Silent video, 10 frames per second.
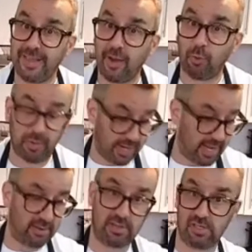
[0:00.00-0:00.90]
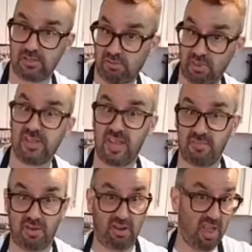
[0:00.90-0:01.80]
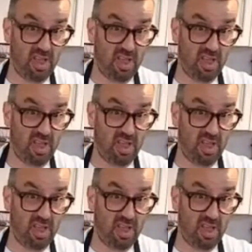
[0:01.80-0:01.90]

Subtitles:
and they'll open it out, they'll do it on the table.